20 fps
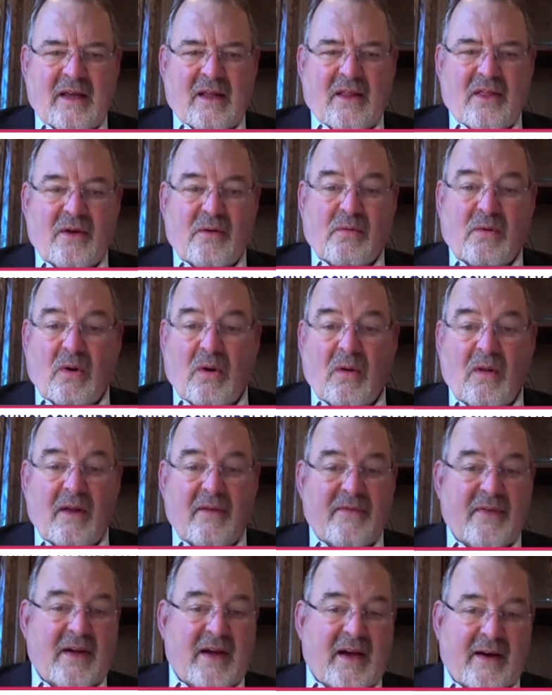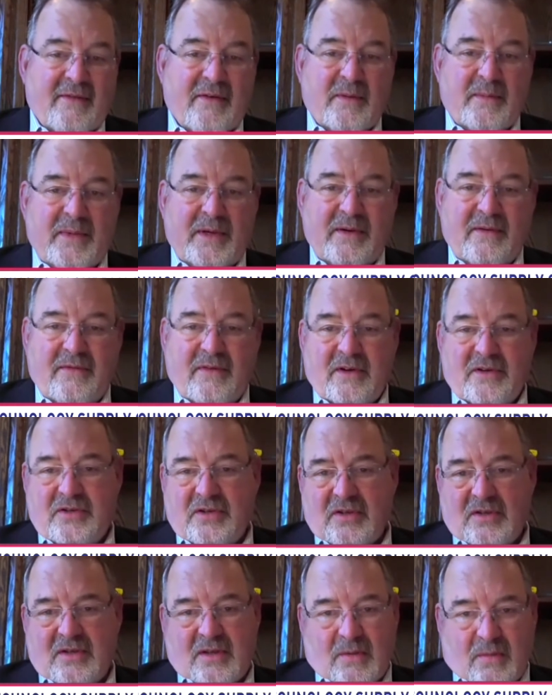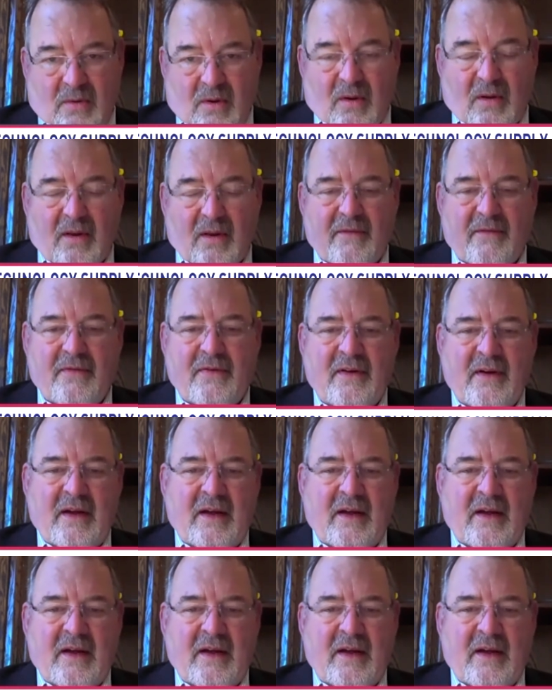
the role of the government versus the role of